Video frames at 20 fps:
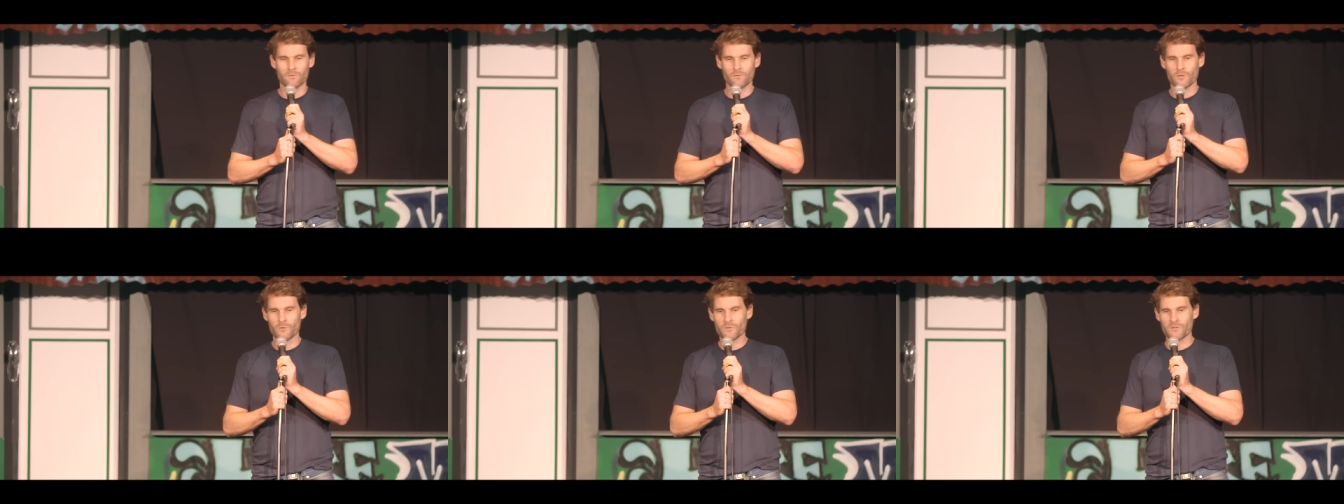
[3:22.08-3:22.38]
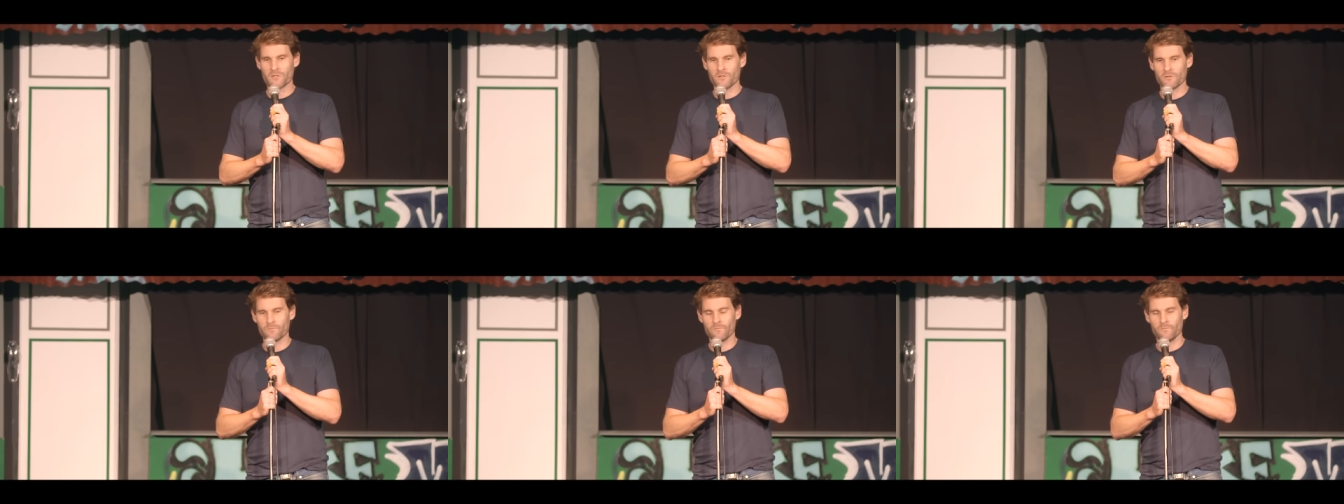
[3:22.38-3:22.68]
there
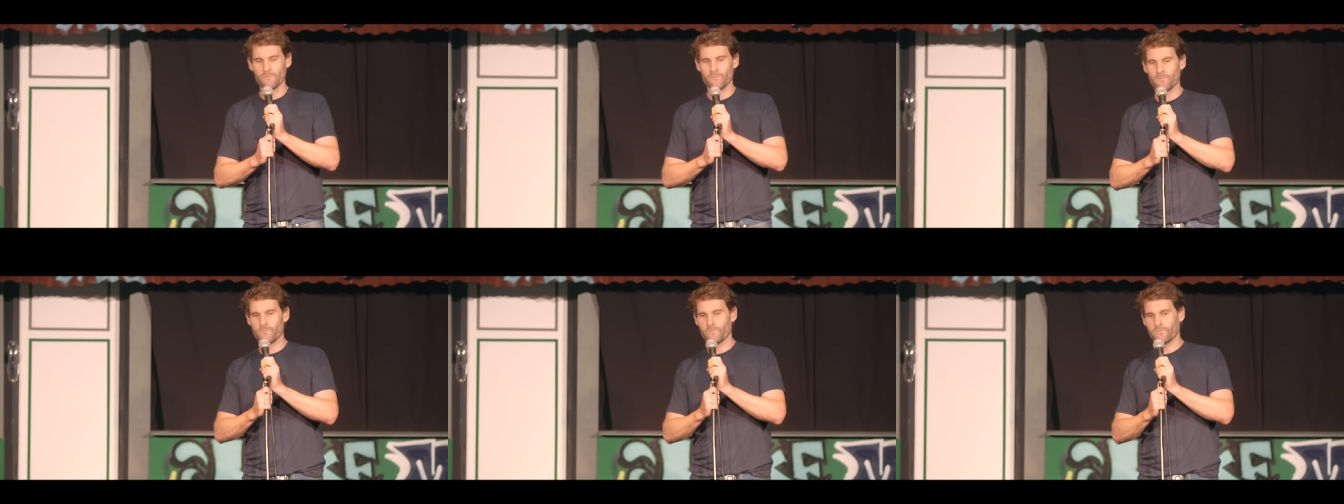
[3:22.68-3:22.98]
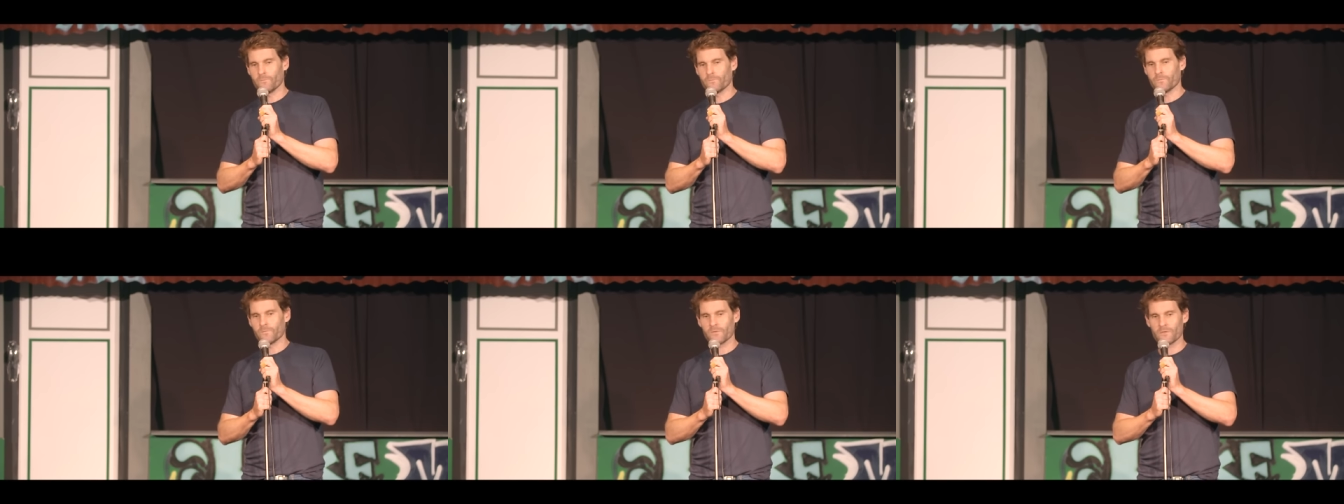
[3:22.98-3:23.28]
was a
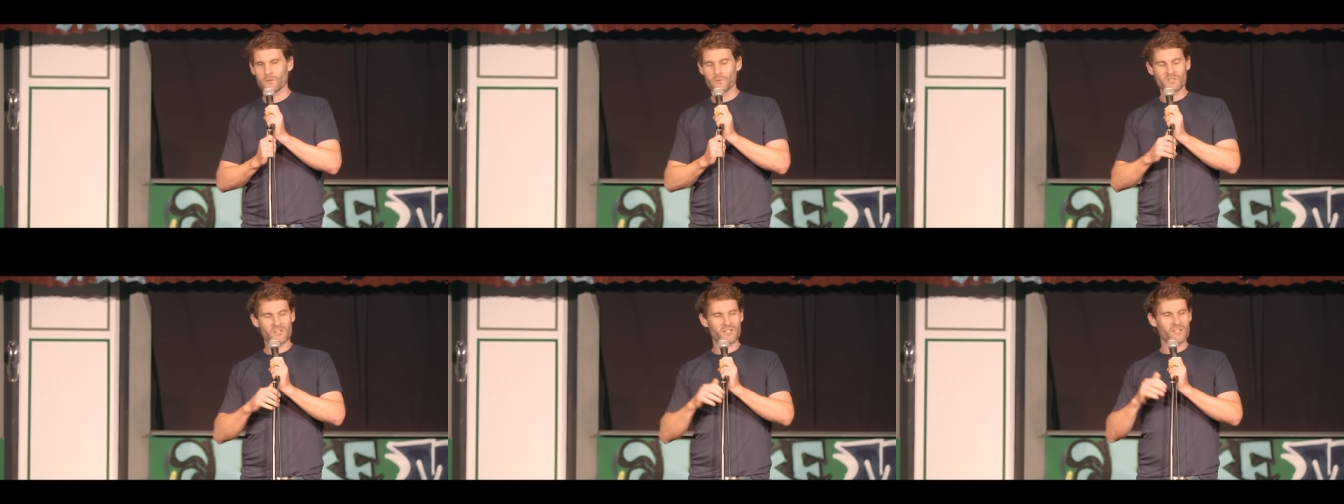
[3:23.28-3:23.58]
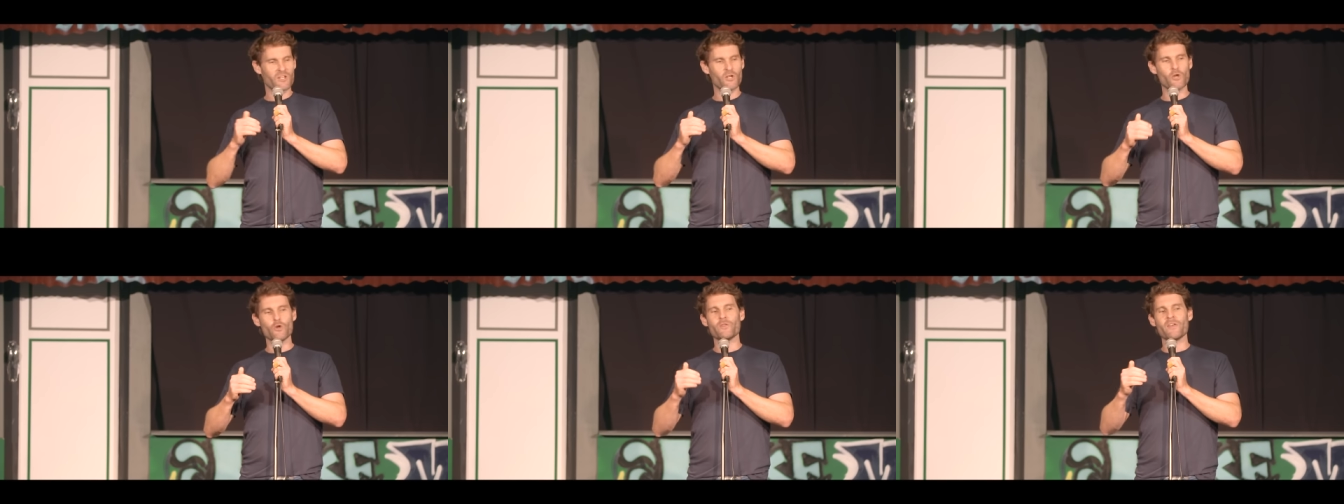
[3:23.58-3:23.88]
there was a
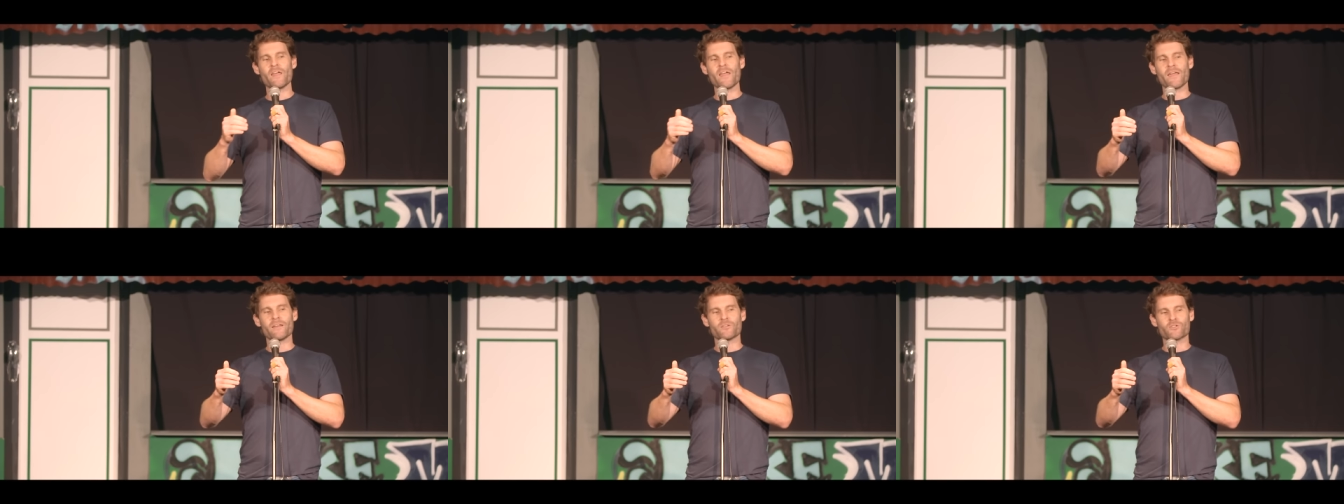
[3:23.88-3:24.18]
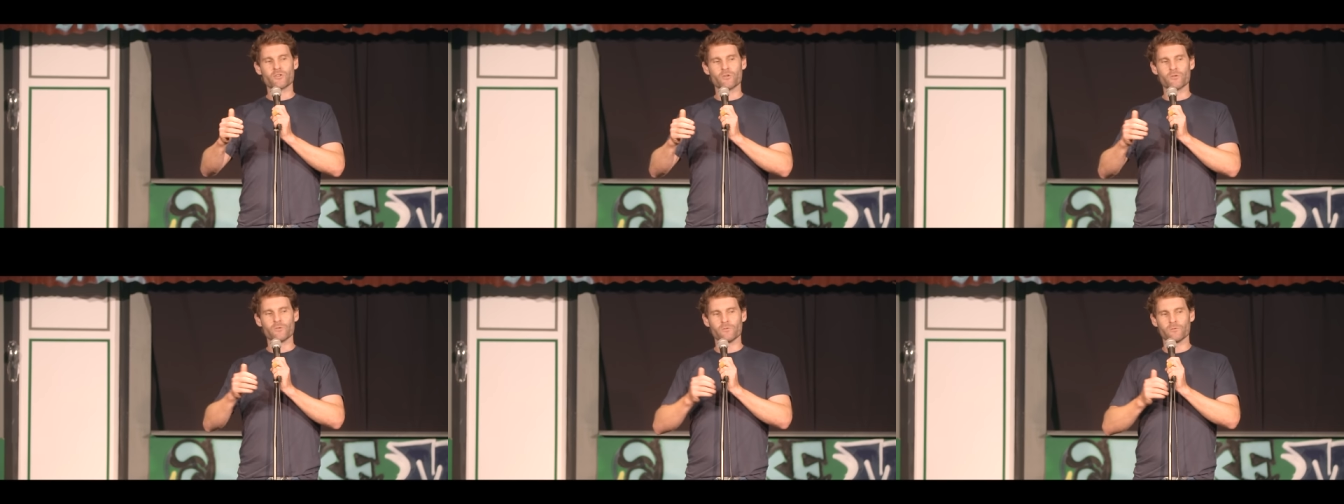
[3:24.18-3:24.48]
queue there
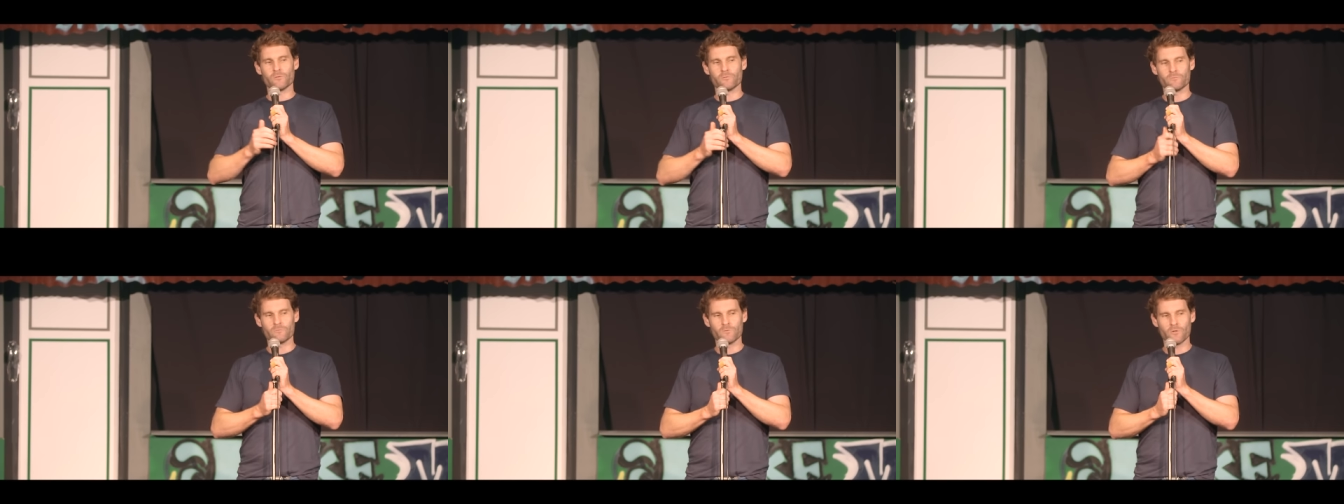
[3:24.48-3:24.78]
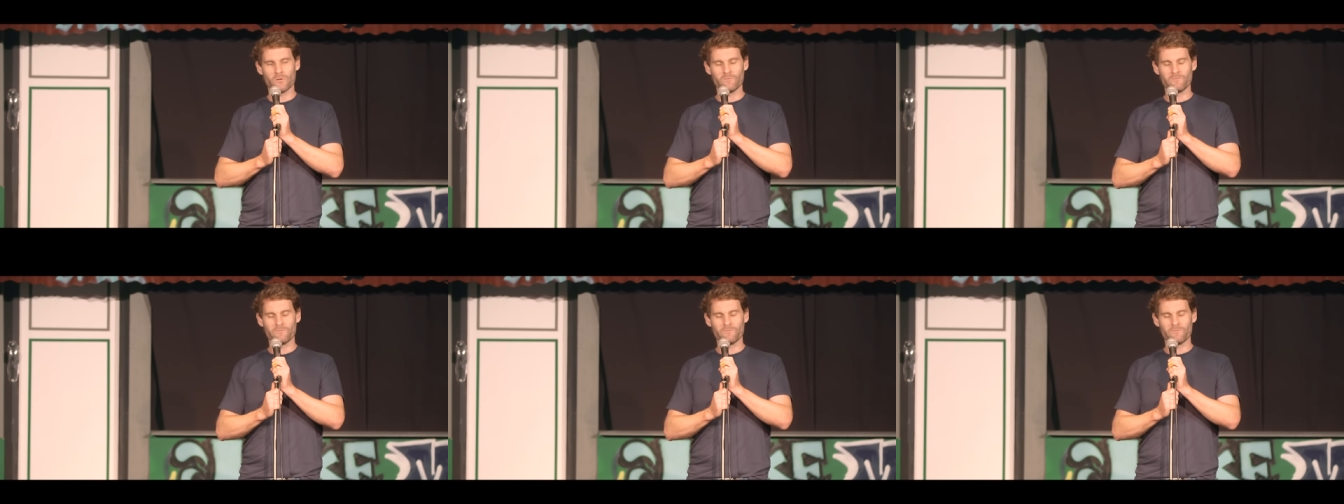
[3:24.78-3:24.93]
too, right?